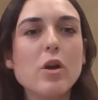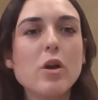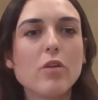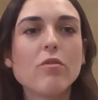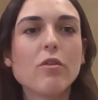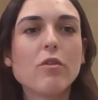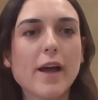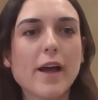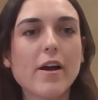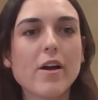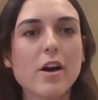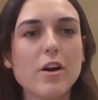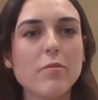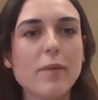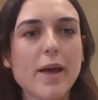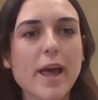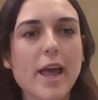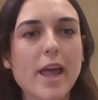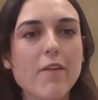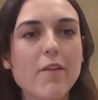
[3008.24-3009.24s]
look for that kind
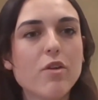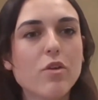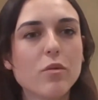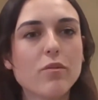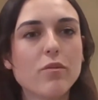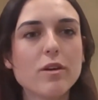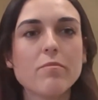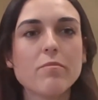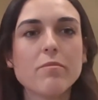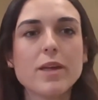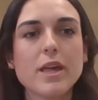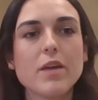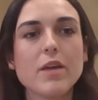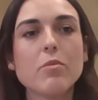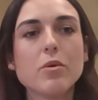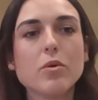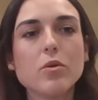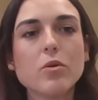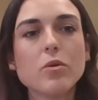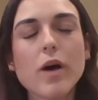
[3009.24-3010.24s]
of behaviours within
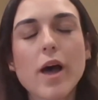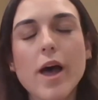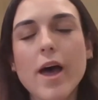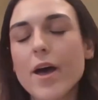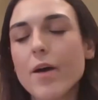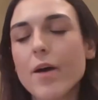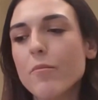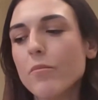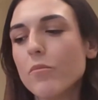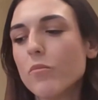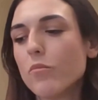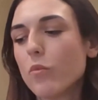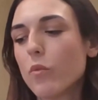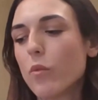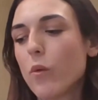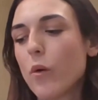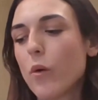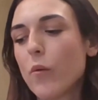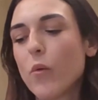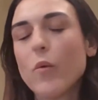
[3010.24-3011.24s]
people,
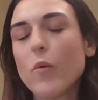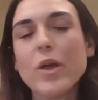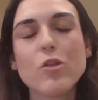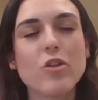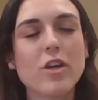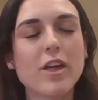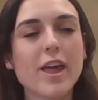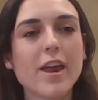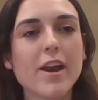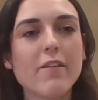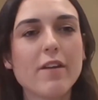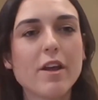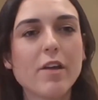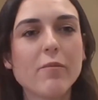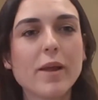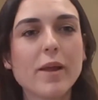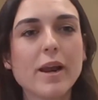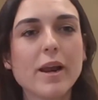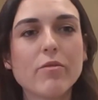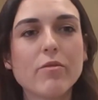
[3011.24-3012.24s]
which again, I
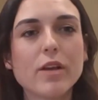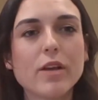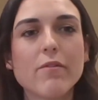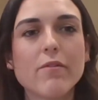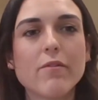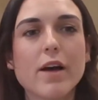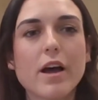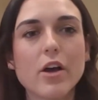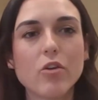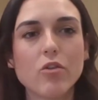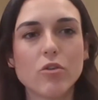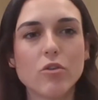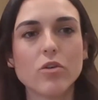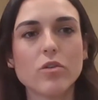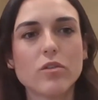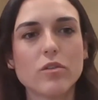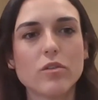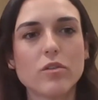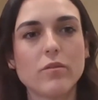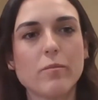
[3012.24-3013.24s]
think being able to have that
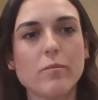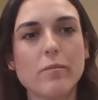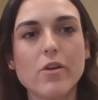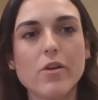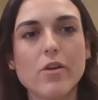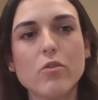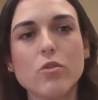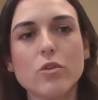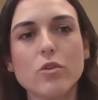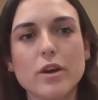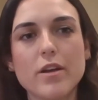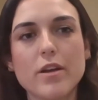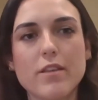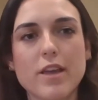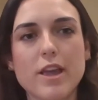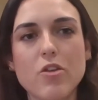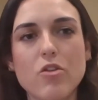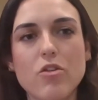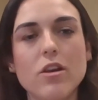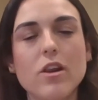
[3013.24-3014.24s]
across a bigger
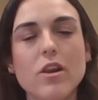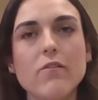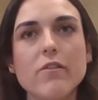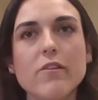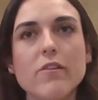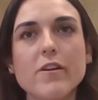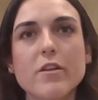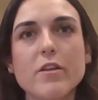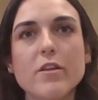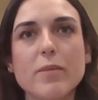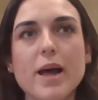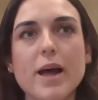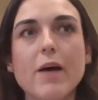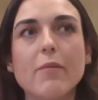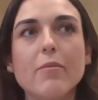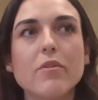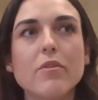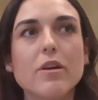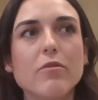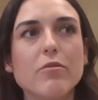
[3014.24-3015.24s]
organisation, even there is
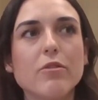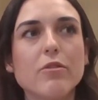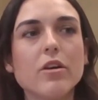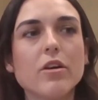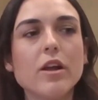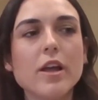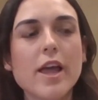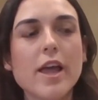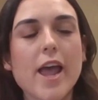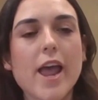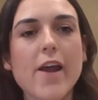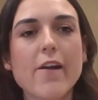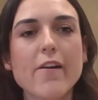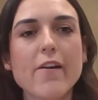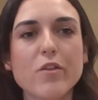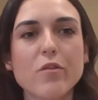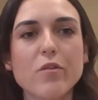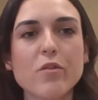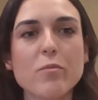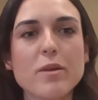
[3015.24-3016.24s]
perhaps different
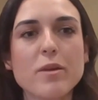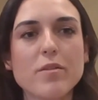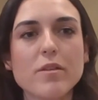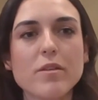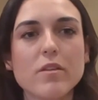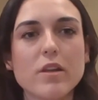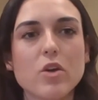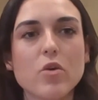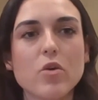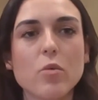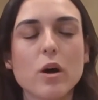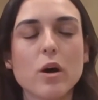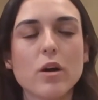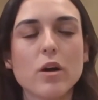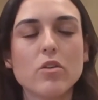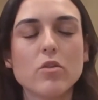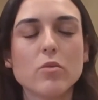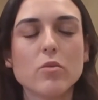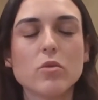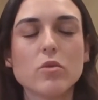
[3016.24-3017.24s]
areas of the business that you're
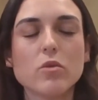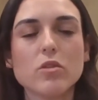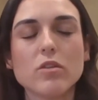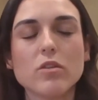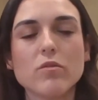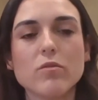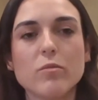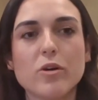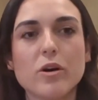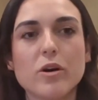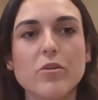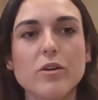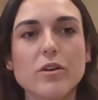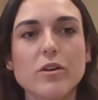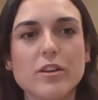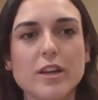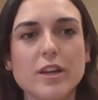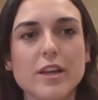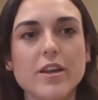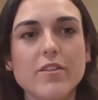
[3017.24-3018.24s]
working towards and different
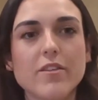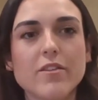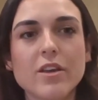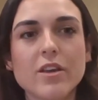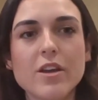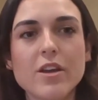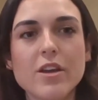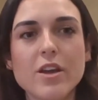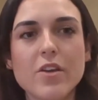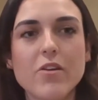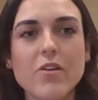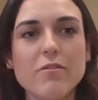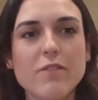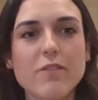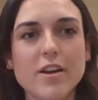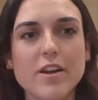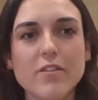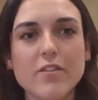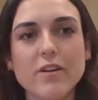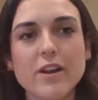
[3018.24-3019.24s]
priorities, you
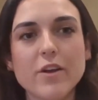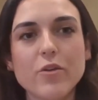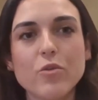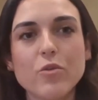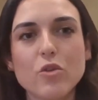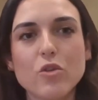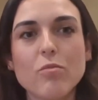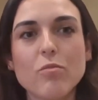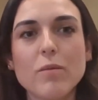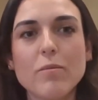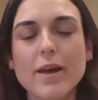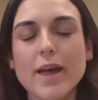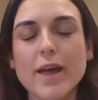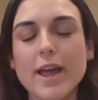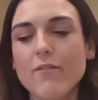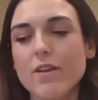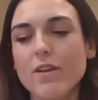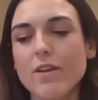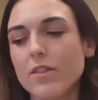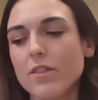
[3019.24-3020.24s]
effectively all should be
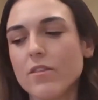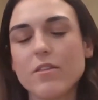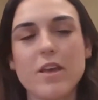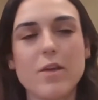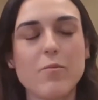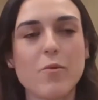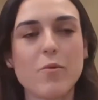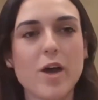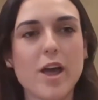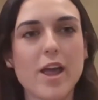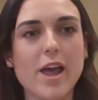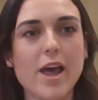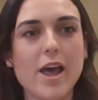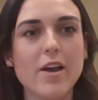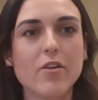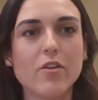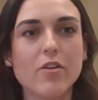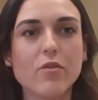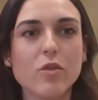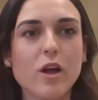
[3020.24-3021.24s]
behaving in the same way
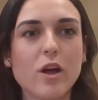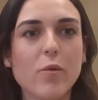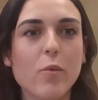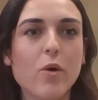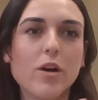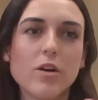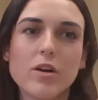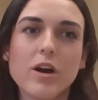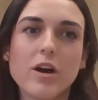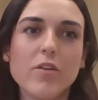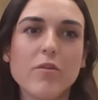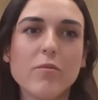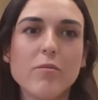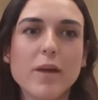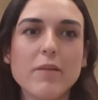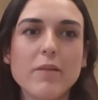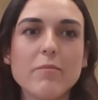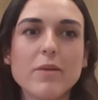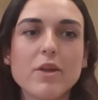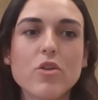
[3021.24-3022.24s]
and for that one kind of
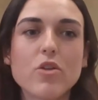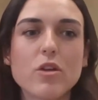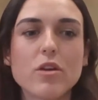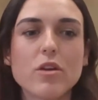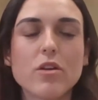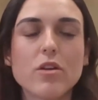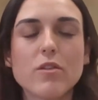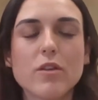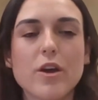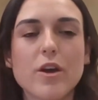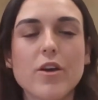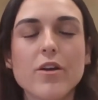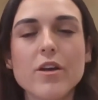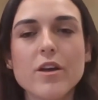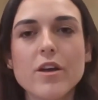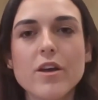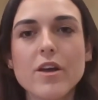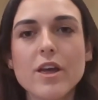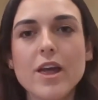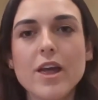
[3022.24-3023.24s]
main mission. So
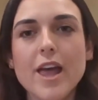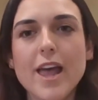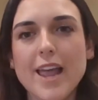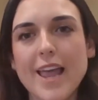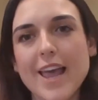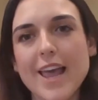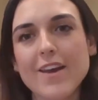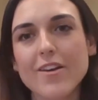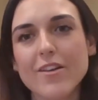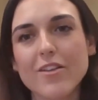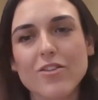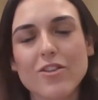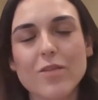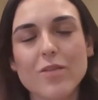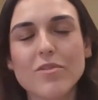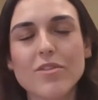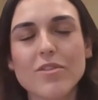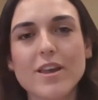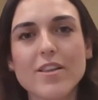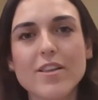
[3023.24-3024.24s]
again, as
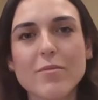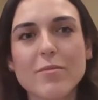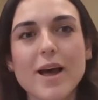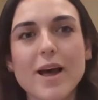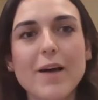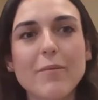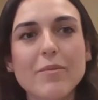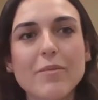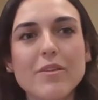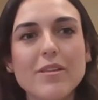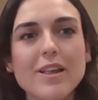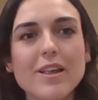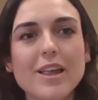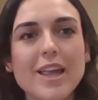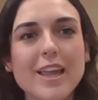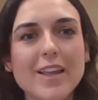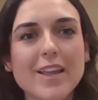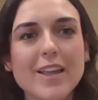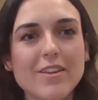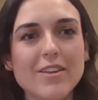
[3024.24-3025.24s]
James said, it's perhaps
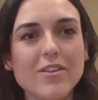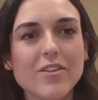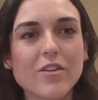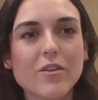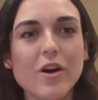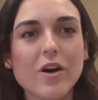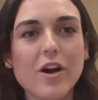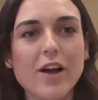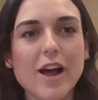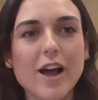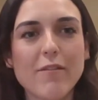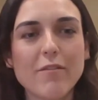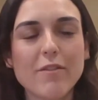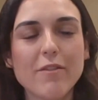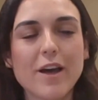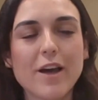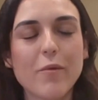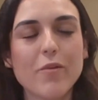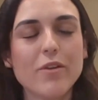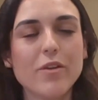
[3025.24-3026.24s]
easier to kind of
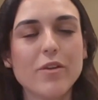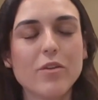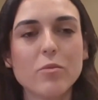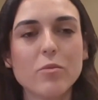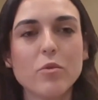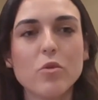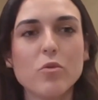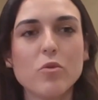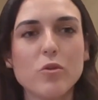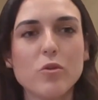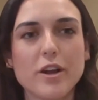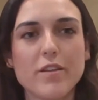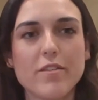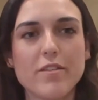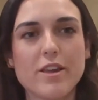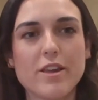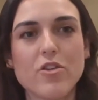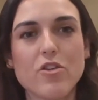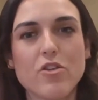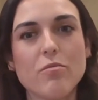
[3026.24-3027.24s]
have that within a smaller
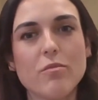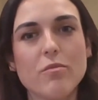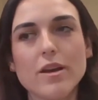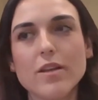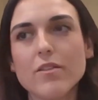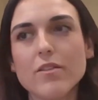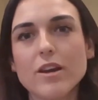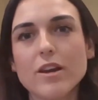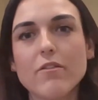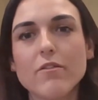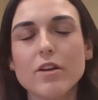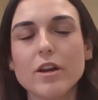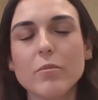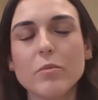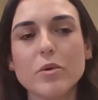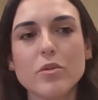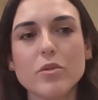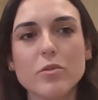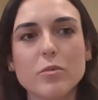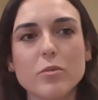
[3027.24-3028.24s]
organisation, but it's
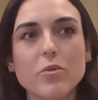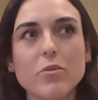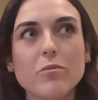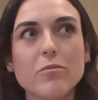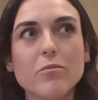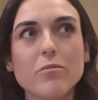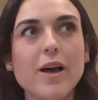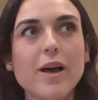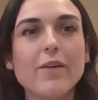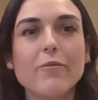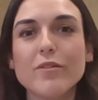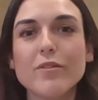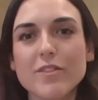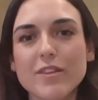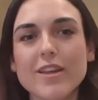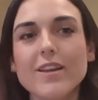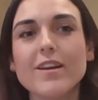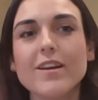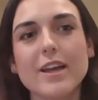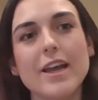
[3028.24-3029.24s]
definitely possible. And we've
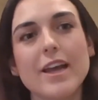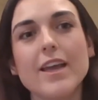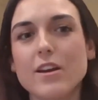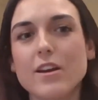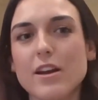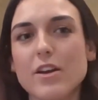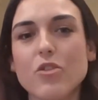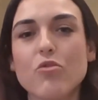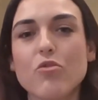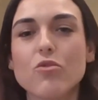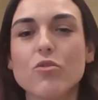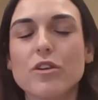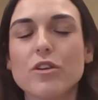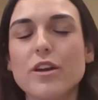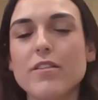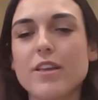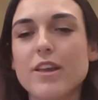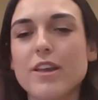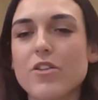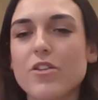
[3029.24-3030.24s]
seen it in larger
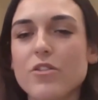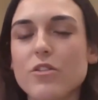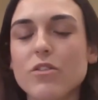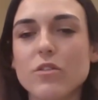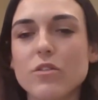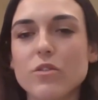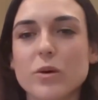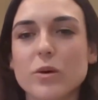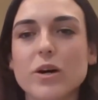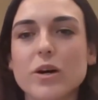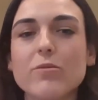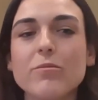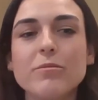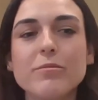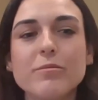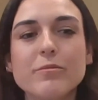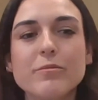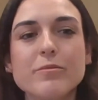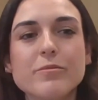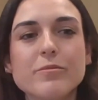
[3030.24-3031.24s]
organisations as
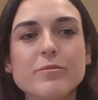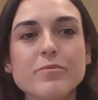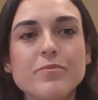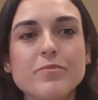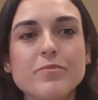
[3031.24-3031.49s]
well.